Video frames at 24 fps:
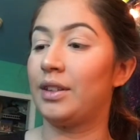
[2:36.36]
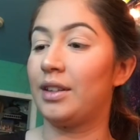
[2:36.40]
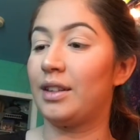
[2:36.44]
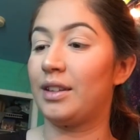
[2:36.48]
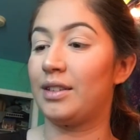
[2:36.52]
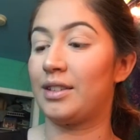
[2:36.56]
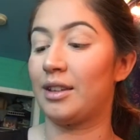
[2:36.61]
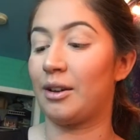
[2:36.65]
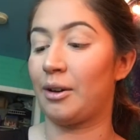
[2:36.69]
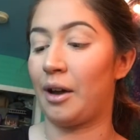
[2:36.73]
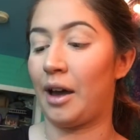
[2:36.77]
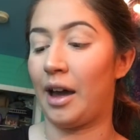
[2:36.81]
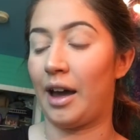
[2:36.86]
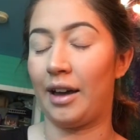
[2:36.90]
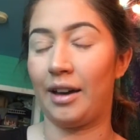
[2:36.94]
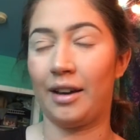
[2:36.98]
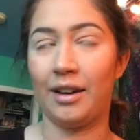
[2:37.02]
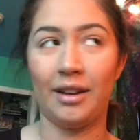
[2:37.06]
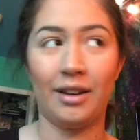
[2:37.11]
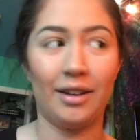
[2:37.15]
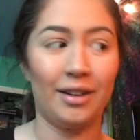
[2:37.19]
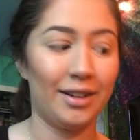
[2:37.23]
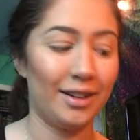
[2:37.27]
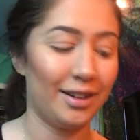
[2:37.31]
It's okay.
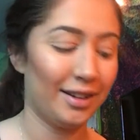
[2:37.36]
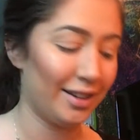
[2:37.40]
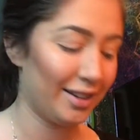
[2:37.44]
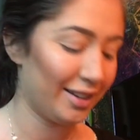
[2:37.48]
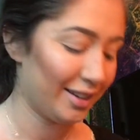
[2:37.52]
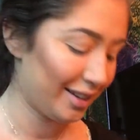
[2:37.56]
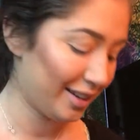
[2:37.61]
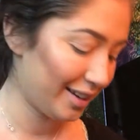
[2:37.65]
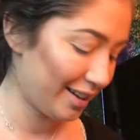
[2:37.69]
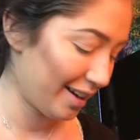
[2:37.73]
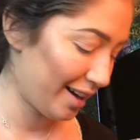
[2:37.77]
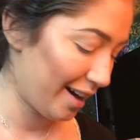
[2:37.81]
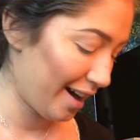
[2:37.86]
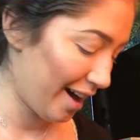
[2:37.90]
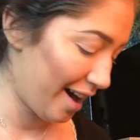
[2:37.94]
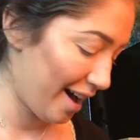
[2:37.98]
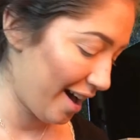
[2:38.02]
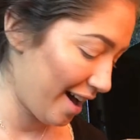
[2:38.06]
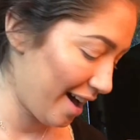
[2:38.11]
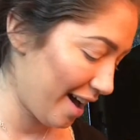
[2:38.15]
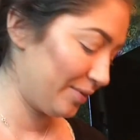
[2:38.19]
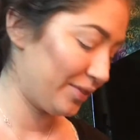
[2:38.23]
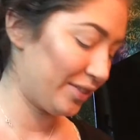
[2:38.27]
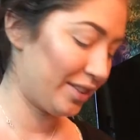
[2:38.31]

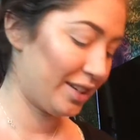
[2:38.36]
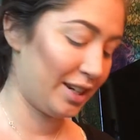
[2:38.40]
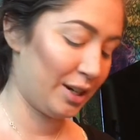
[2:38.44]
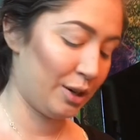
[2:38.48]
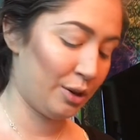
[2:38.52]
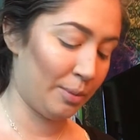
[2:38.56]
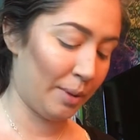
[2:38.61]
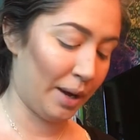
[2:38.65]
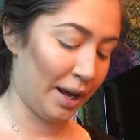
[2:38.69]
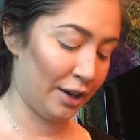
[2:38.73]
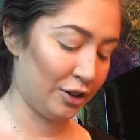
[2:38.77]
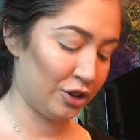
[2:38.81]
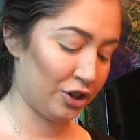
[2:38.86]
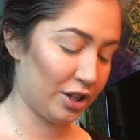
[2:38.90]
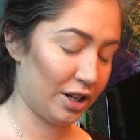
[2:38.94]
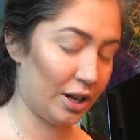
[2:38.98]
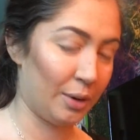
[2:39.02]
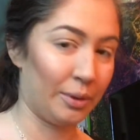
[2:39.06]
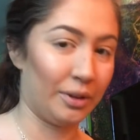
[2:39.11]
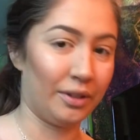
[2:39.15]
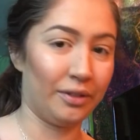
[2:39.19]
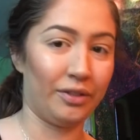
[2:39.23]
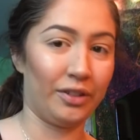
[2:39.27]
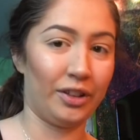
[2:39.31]
Can you imagine? I
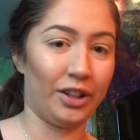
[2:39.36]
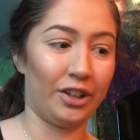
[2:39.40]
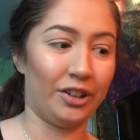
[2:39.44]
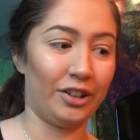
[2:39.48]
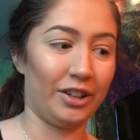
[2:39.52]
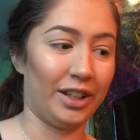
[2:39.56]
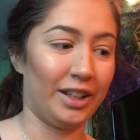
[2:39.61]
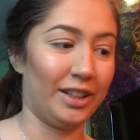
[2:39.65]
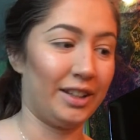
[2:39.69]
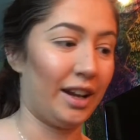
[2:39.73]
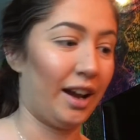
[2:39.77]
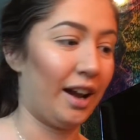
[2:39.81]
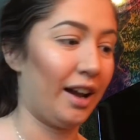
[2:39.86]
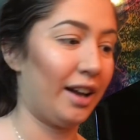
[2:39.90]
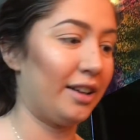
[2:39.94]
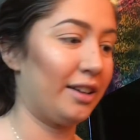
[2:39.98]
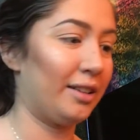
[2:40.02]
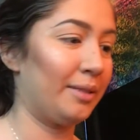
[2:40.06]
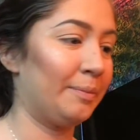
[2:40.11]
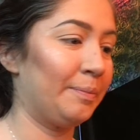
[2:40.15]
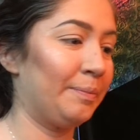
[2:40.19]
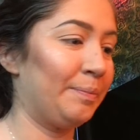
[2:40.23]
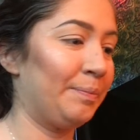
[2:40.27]
would have literally died.